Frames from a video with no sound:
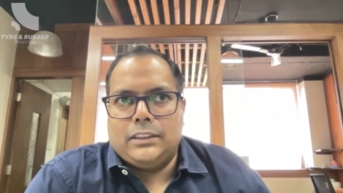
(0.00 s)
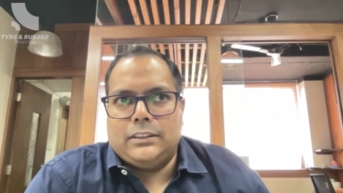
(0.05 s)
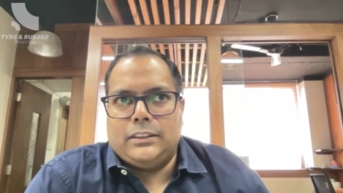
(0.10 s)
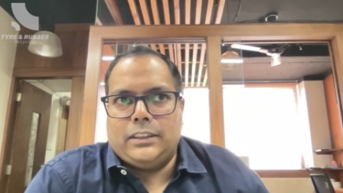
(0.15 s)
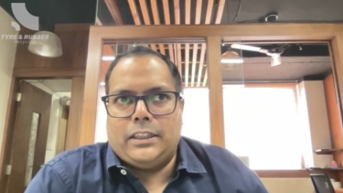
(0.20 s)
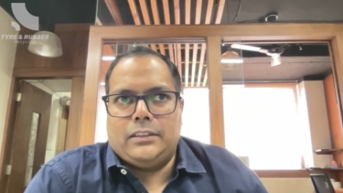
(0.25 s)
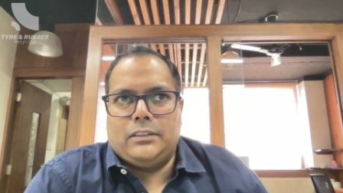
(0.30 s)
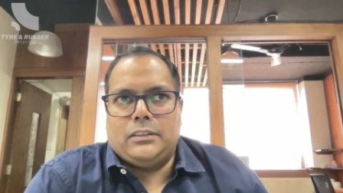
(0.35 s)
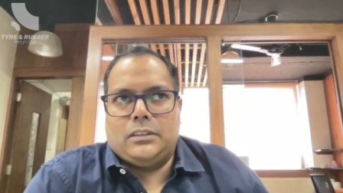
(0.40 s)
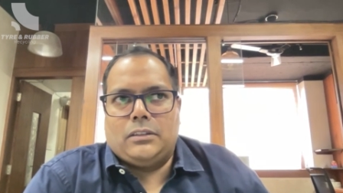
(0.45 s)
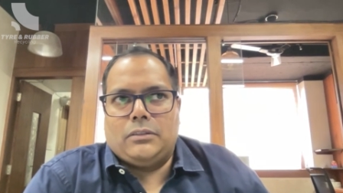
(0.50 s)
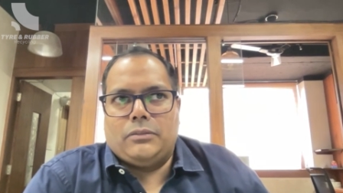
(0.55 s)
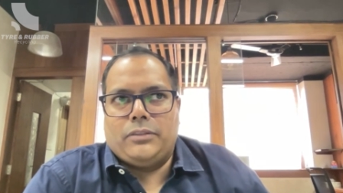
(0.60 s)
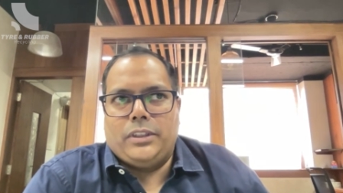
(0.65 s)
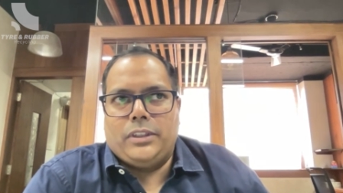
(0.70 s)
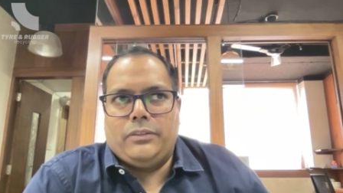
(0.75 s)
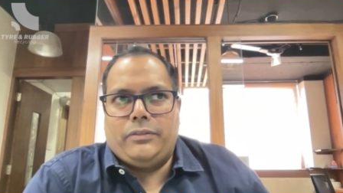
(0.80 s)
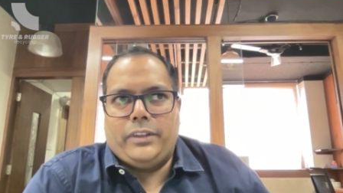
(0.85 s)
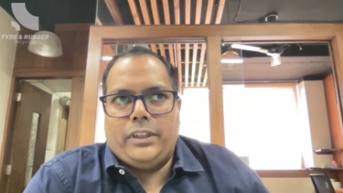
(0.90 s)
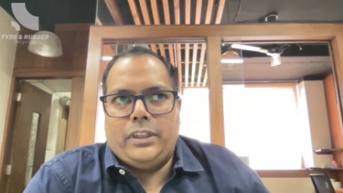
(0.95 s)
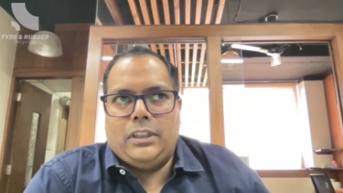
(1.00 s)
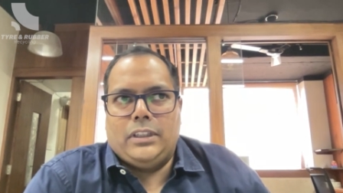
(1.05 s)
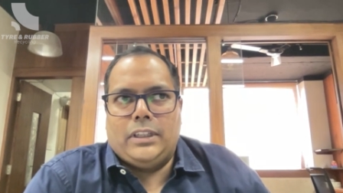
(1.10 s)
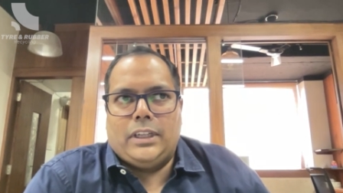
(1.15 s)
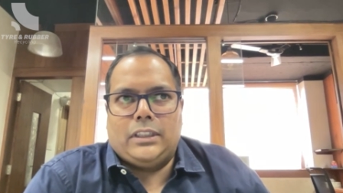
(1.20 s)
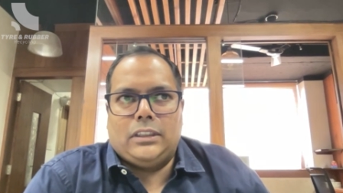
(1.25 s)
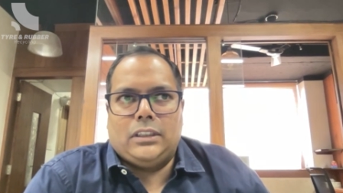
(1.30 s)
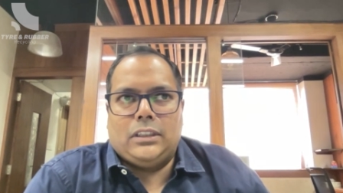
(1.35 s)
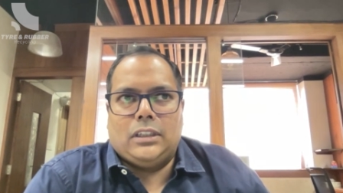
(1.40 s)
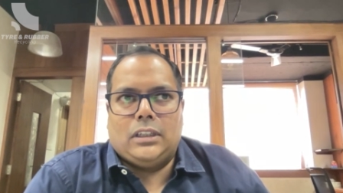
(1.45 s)
then we feel
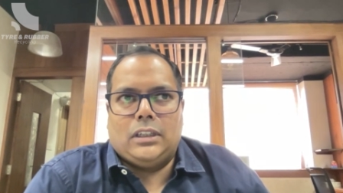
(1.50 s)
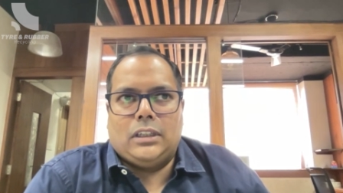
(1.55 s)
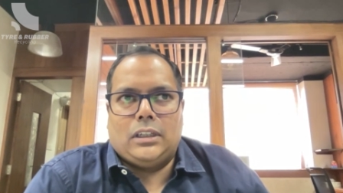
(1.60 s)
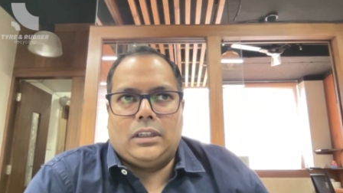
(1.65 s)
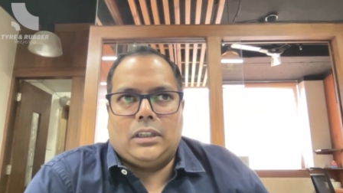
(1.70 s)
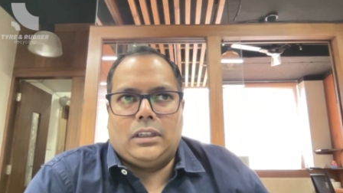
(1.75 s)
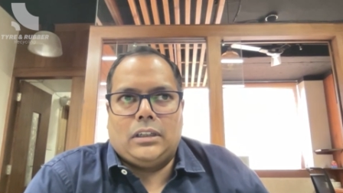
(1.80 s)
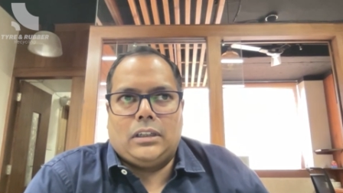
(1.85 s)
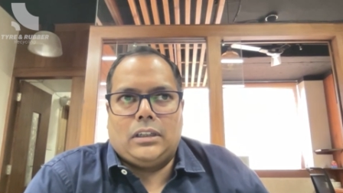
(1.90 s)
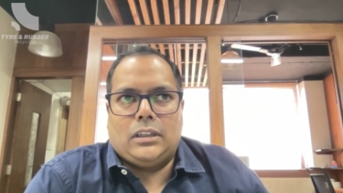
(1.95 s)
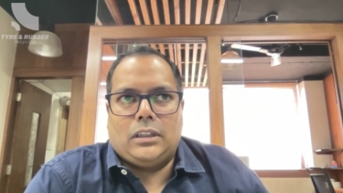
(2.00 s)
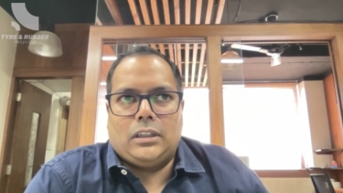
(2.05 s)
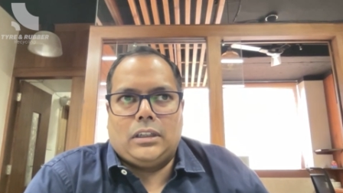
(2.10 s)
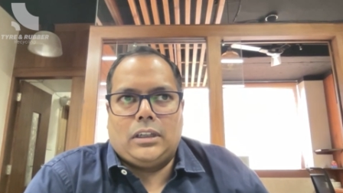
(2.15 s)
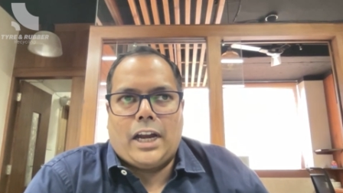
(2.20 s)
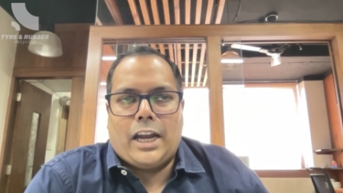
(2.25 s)
that the uh,